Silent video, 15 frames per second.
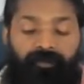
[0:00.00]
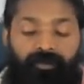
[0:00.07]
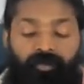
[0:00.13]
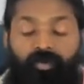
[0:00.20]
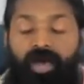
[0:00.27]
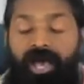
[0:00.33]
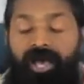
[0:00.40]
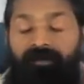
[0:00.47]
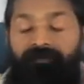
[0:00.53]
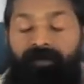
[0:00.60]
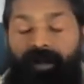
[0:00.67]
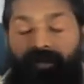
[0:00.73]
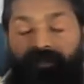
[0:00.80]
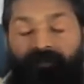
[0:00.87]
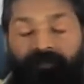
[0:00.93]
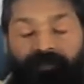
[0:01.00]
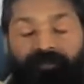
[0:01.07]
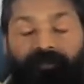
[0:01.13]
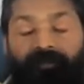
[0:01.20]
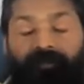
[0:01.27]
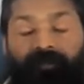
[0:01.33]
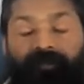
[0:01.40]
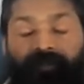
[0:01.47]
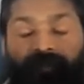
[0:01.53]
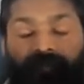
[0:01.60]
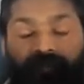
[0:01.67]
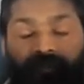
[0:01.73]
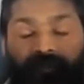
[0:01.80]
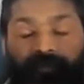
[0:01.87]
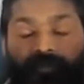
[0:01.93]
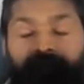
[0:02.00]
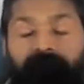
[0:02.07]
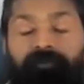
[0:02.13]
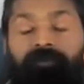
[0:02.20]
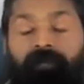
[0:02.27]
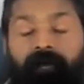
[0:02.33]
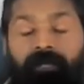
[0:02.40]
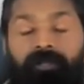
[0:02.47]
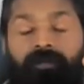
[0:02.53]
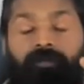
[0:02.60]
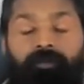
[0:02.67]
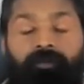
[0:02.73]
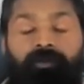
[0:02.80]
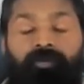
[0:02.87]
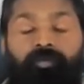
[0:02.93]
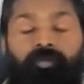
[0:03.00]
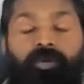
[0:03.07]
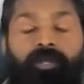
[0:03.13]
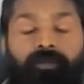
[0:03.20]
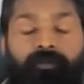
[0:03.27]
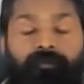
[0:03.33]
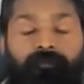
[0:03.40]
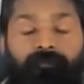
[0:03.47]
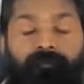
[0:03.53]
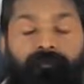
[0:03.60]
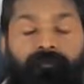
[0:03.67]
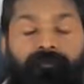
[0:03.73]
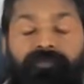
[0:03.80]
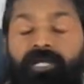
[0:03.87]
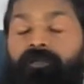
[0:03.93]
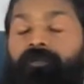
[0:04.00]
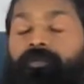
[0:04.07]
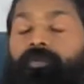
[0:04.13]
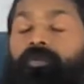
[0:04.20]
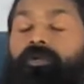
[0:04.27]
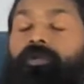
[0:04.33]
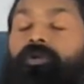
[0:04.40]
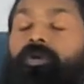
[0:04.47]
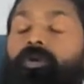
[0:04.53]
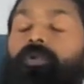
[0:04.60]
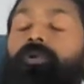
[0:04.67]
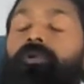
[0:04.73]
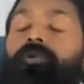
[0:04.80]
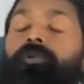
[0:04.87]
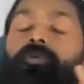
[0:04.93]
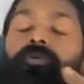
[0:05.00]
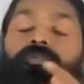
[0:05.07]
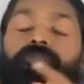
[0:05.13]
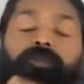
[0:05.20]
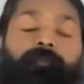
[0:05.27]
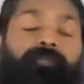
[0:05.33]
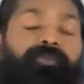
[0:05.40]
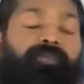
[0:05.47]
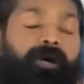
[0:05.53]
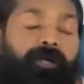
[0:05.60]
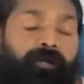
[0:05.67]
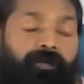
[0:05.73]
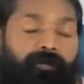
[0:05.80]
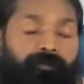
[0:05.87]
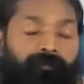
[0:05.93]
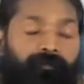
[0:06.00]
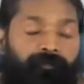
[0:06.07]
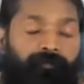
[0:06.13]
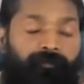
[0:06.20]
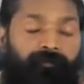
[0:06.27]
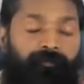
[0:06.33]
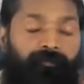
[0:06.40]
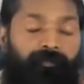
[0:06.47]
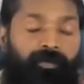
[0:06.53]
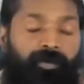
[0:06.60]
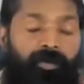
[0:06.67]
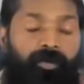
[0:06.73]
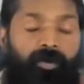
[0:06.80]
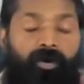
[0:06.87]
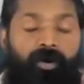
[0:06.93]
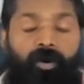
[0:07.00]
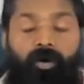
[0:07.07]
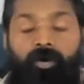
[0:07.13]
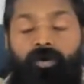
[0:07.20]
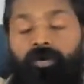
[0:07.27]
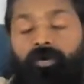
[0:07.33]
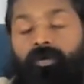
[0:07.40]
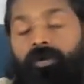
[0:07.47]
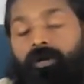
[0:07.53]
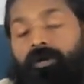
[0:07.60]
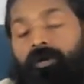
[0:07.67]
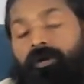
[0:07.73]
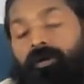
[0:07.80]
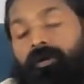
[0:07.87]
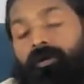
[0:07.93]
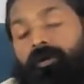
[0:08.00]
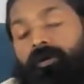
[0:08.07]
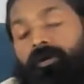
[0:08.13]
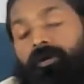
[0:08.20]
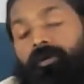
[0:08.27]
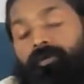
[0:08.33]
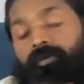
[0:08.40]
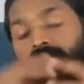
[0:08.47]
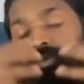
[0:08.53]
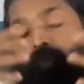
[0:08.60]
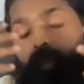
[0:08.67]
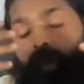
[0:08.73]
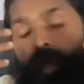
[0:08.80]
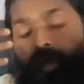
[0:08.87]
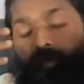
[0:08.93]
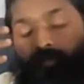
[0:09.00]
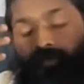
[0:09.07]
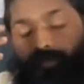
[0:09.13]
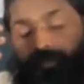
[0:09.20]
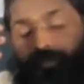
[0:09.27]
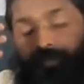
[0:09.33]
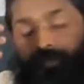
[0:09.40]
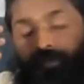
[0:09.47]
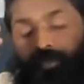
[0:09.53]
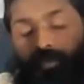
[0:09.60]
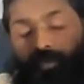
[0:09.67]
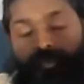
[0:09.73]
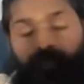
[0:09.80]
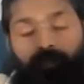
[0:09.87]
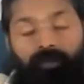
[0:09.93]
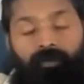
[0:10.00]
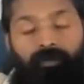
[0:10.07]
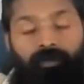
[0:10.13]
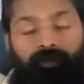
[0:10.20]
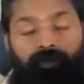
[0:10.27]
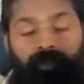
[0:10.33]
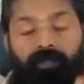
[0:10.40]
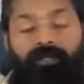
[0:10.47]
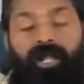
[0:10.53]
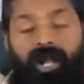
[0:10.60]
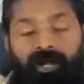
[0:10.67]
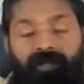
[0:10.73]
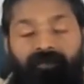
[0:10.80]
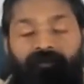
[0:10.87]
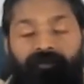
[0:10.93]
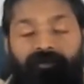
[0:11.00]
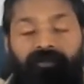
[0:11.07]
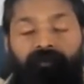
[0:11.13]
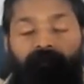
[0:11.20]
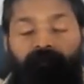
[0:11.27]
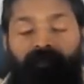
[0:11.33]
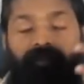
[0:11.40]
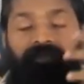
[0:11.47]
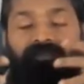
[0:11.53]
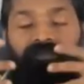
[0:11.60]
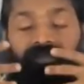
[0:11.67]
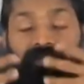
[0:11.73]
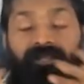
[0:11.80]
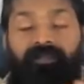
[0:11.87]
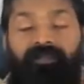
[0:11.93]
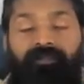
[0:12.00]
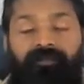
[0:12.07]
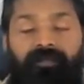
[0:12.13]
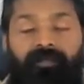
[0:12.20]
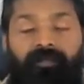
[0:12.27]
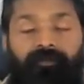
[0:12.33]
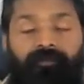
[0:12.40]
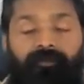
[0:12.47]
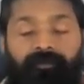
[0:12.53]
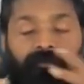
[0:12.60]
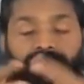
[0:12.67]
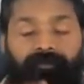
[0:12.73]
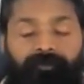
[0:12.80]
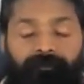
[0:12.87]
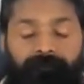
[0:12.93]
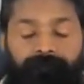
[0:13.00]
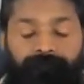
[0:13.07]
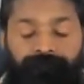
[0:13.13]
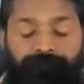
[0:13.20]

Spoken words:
You have artificial intelligence inside you as well. That you can call it your samskara. Or throughout, you can call it not artificial, but it's real intelligence.